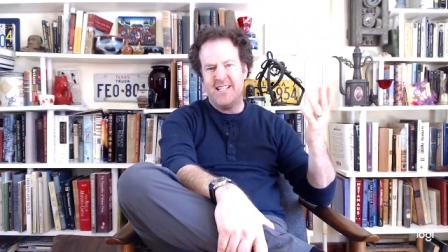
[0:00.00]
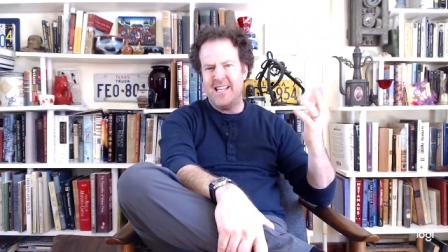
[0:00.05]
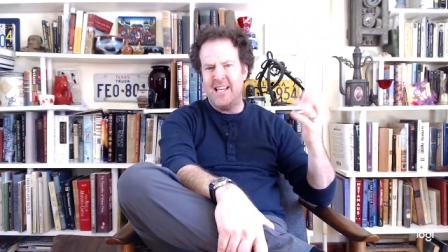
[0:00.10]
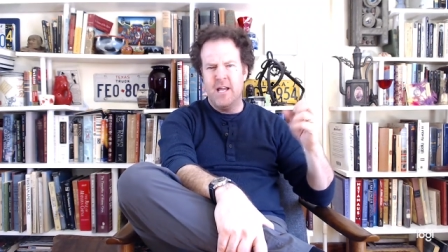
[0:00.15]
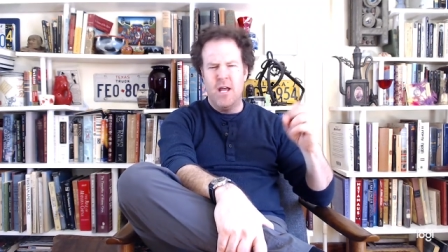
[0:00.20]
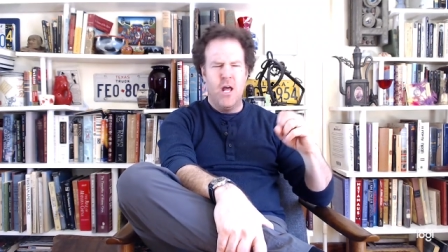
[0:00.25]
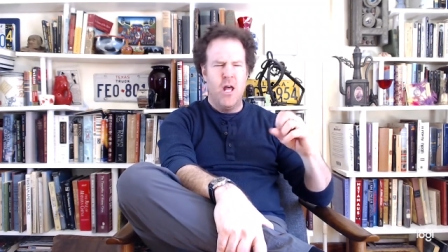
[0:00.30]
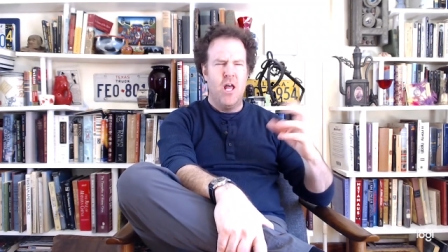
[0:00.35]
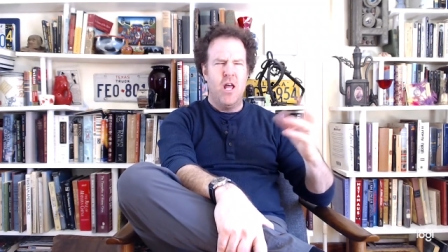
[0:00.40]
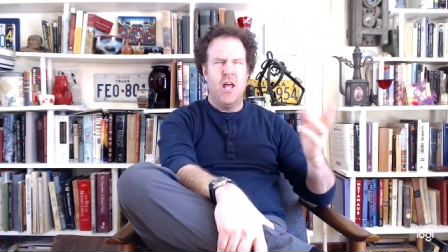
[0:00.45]
Say,
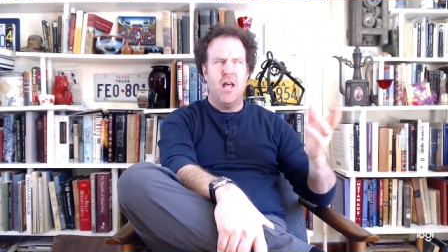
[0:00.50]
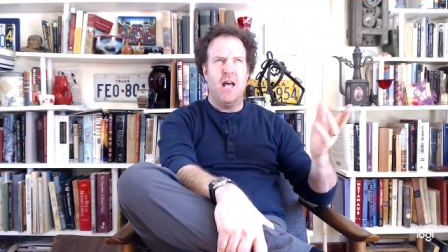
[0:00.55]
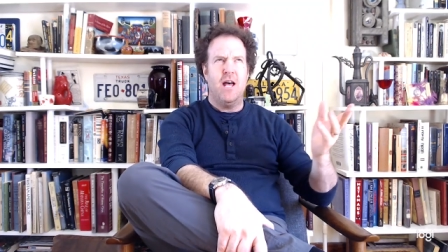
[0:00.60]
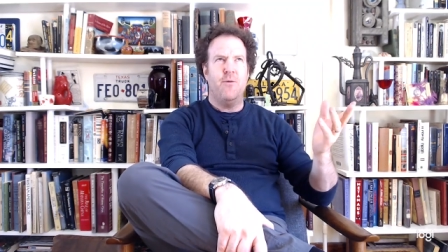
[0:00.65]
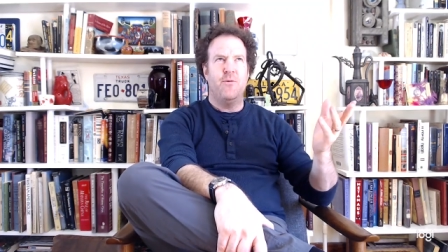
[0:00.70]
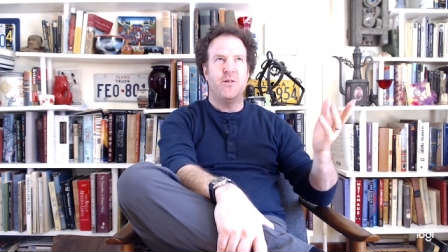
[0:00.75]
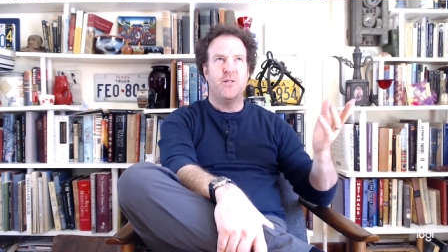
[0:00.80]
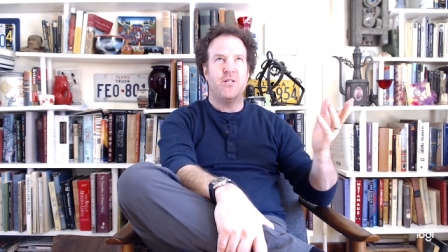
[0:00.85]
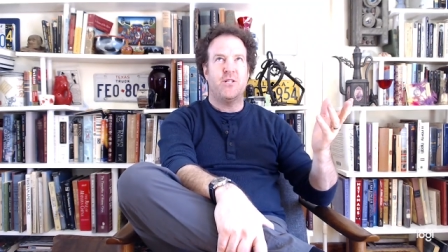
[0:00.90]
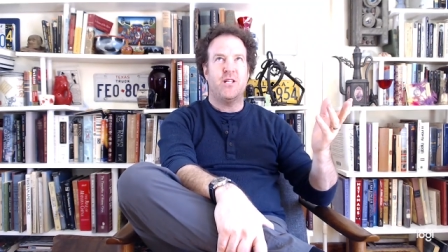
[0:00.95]
I
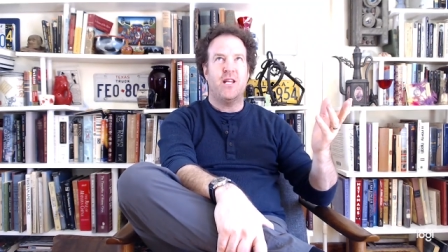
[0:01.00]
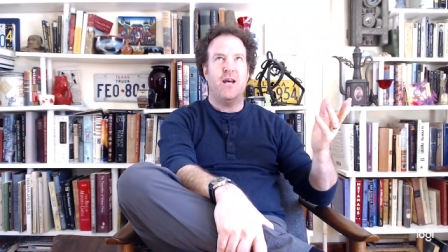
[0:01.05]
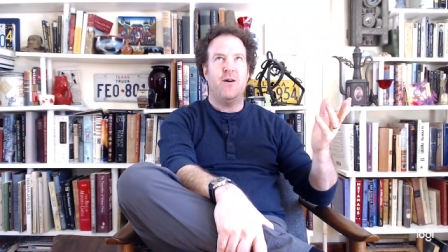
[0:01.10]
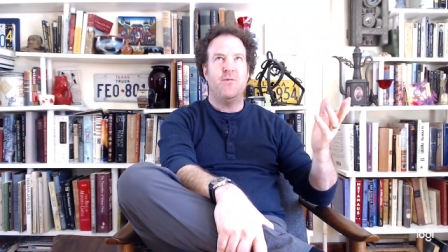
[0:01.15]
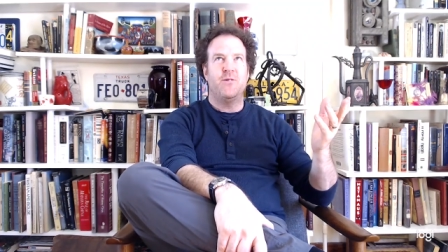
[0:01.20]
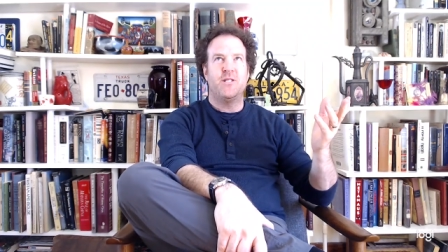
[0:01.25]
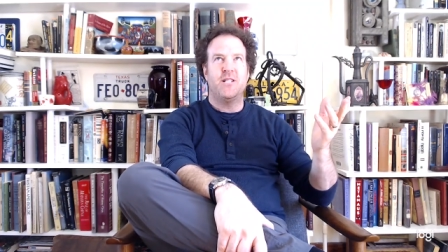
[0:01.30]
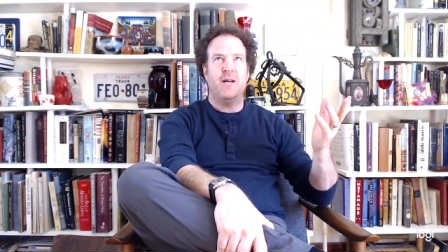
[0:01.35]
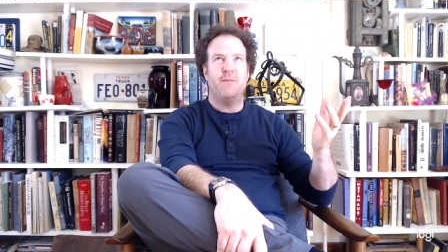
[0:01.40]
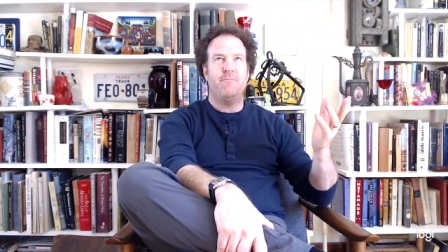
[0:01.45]
was I
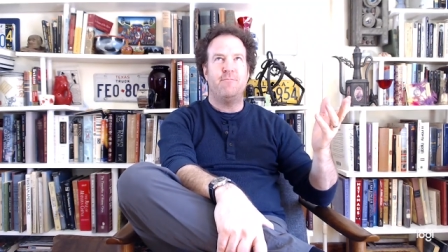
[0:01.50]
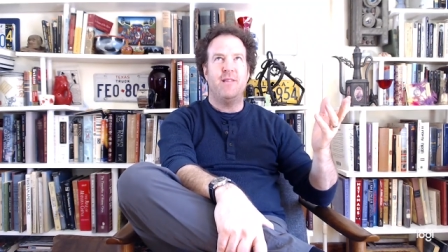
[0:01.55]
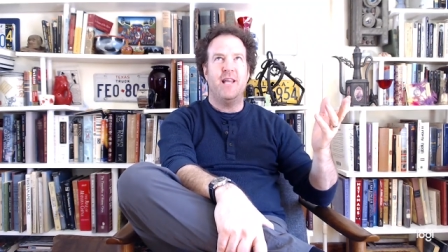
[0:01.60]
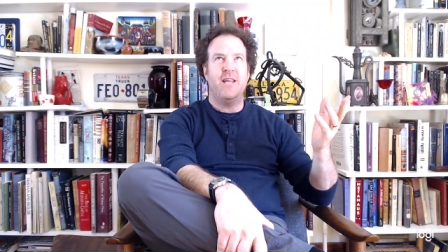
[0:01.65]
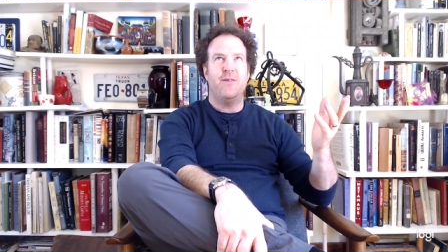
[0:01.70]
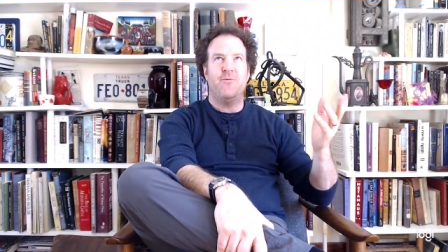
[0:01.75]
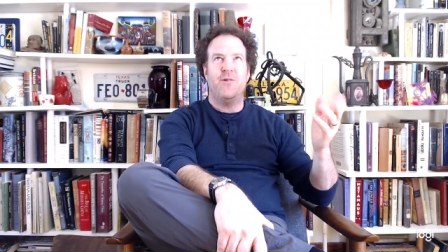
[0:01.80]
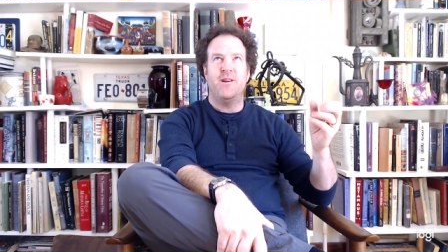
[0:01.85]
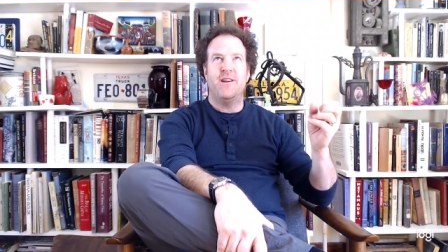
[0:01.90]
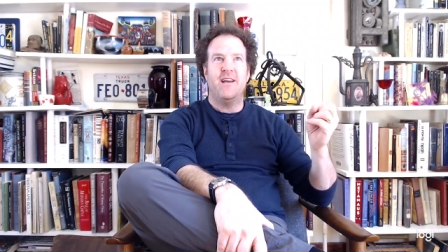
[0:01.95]
was up
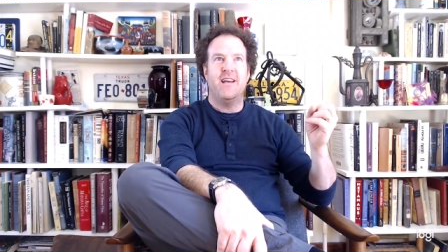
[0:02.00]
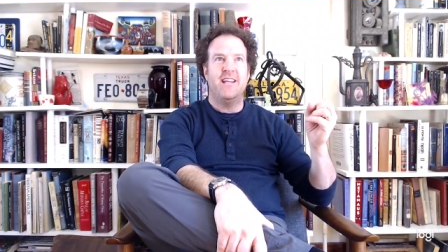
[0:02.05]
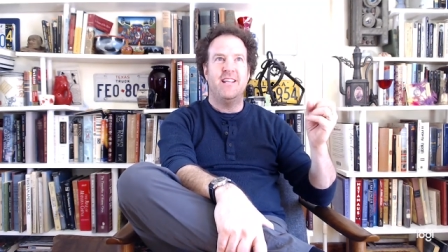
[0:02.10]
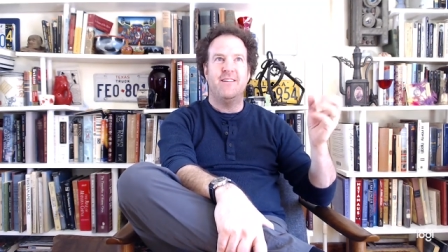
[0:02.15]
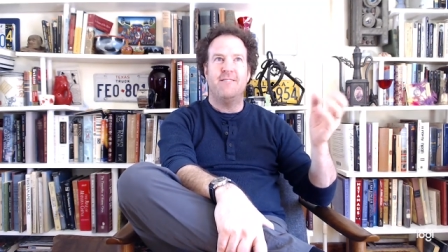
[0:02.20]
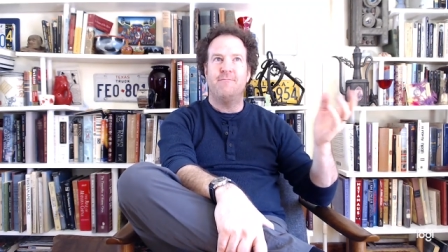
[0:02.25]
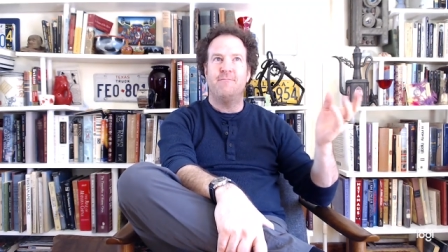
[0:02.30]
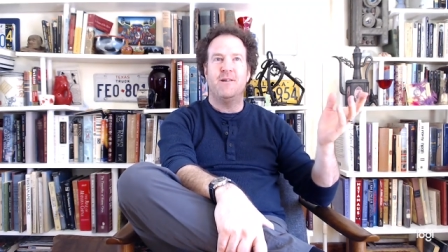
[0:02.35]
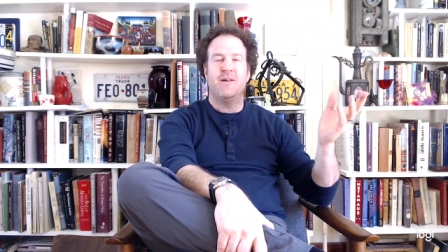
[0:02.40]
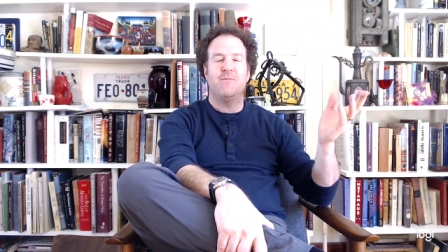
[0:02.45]
late one night,
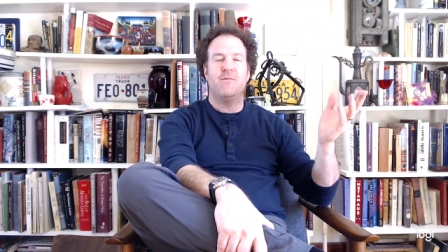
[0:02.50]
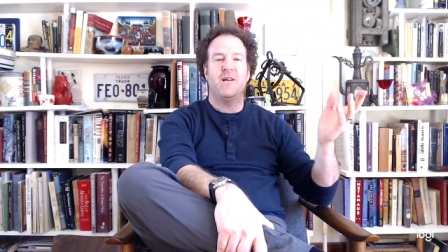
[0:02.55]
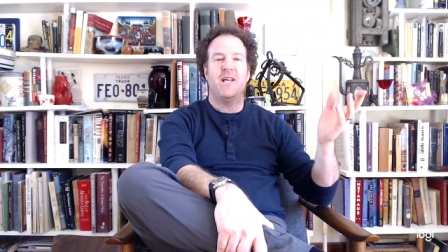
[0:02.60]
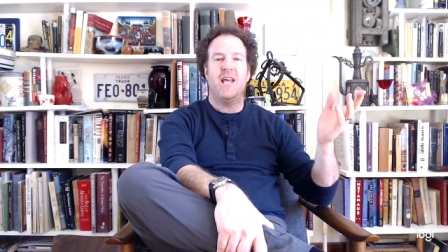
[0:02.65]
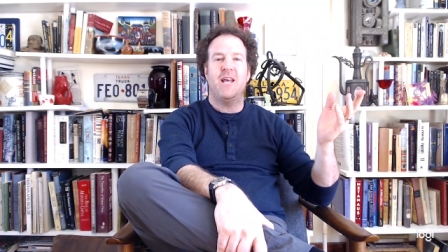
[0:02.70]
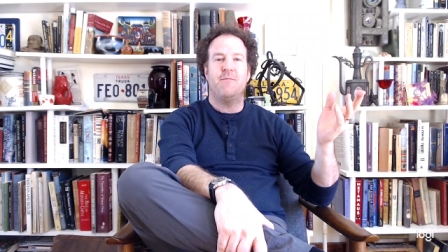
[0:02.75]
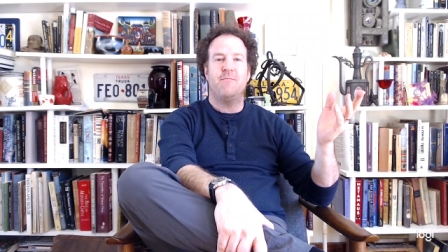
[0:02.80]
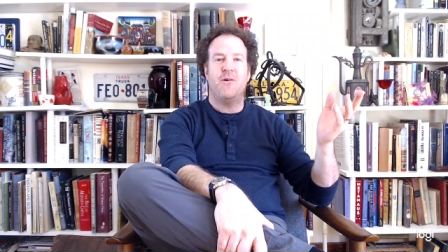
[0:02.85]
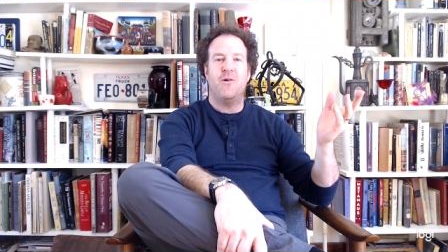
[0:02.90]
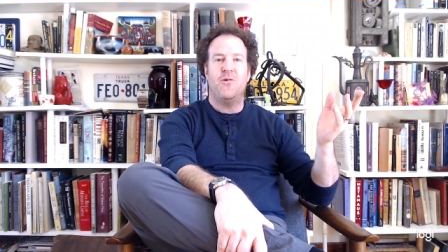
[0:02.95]
and Melba
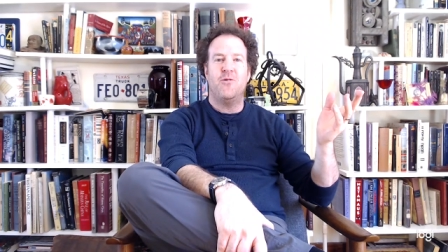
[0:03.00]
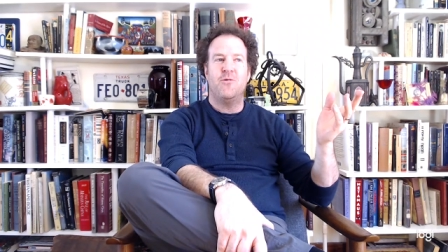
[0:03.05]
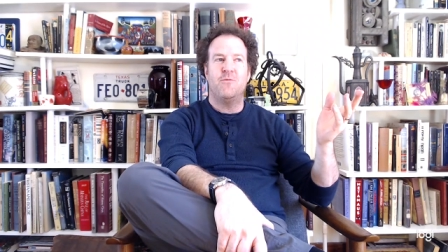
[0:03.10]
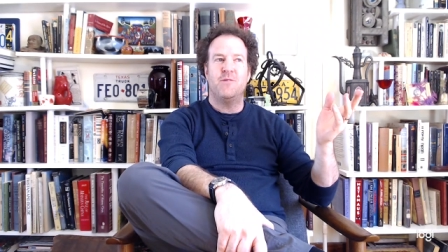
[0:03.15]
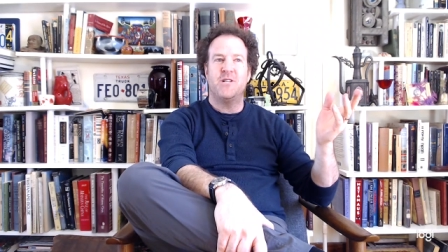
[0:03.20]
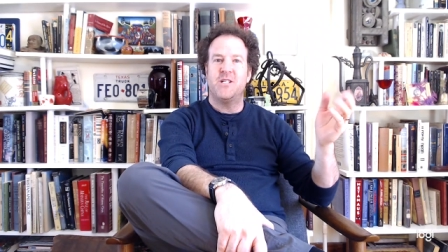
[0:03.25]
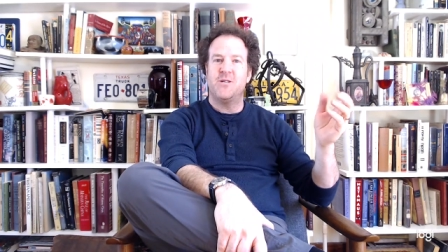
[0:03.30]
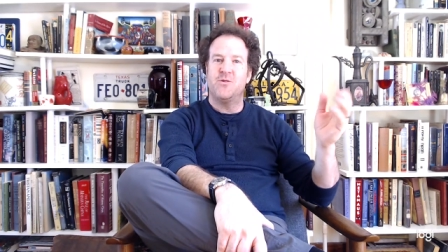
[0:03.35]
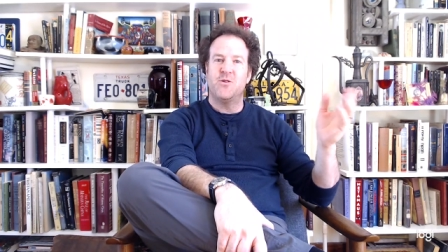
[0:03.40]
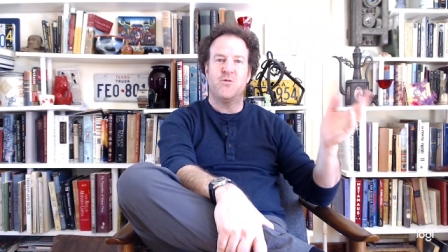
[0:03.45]
came home,
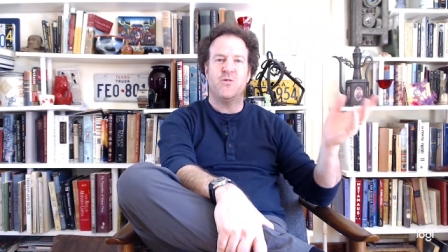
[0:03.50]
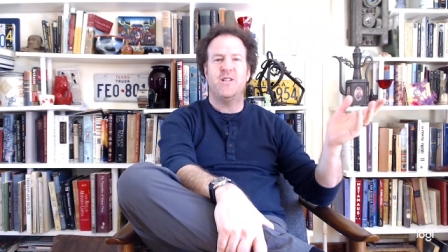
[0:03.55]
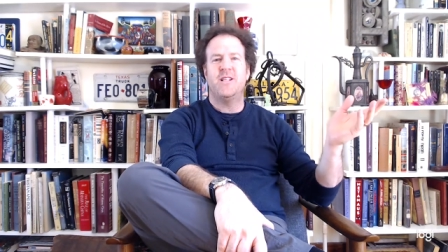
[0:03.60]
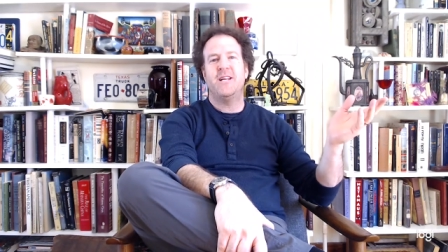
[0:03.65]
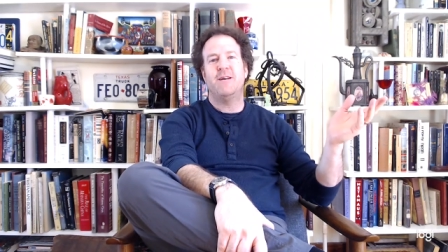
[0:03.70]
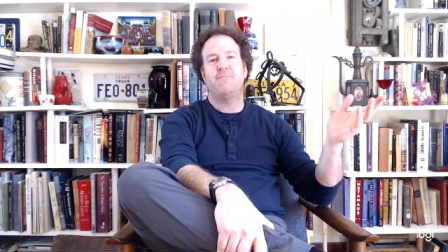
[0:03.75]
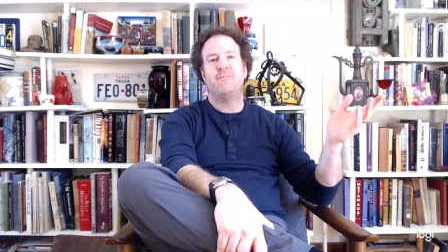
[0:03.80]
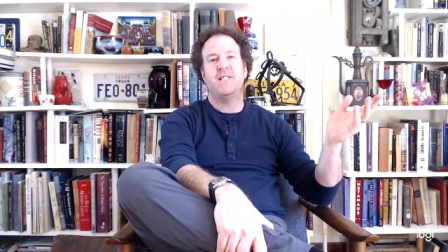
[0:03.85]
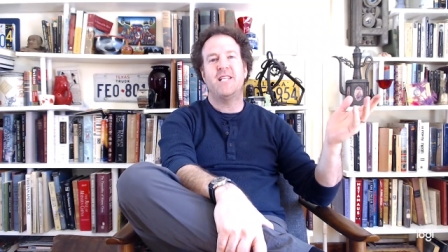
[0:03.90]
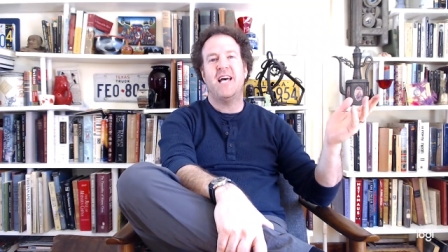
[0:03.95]
and she was really
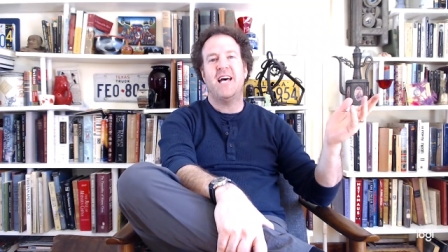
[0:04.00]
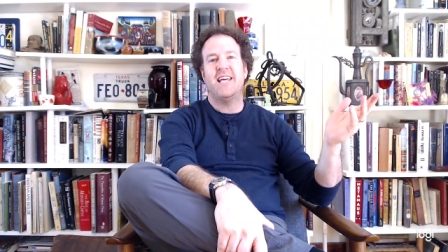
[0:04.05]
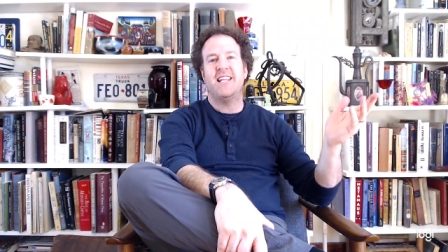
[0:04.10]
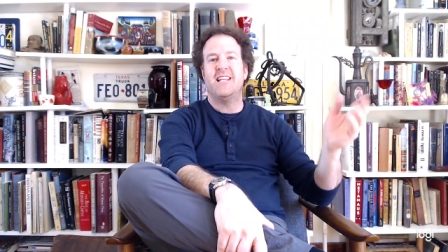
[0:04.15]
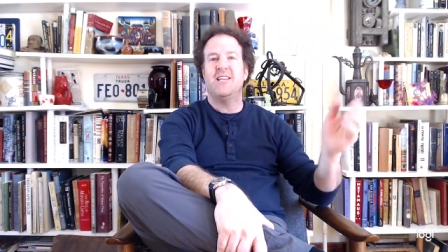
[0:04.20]
upset,